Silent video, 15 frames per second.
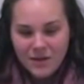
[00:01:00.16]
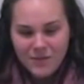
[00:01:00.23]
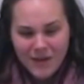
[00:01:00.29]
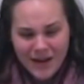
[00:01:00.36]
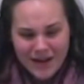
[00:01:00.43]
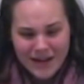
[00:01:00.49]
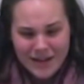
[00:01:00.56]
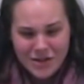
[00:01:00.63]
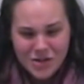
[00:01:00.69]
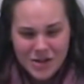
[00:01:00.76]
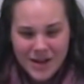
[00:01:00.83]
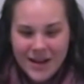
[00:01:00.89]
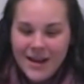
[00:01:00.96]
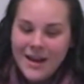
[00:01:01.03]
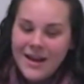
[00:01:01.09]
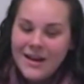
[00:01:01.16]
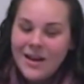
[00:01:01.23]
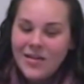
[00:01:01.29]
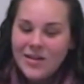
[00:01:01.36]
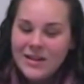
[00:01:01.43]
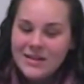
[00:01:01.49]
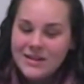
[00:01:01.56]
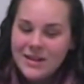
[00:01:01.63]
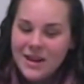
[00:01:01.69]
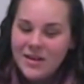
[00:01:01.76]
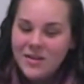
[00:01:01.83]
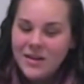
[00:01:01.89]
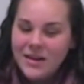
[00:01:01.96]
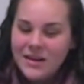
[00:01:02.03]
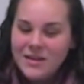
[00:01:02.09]
advantage. Now let's take a
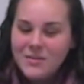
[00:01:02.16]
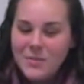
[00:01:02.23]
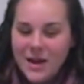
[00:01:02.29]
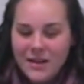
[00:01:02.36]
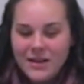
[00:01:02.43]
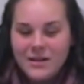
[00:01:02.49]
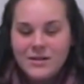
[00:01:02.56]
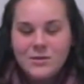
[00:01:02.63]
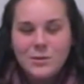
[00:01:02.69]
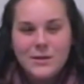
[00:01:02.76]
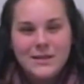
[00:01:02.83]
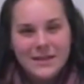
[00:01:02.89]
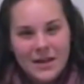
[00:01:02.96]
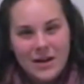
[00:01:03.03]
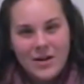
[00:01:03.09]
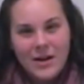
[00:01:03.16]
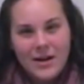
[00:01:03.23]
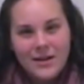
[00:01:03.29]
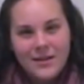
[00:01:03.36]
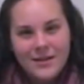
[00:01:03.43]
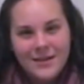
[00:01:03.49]
look at the methods with Sarah.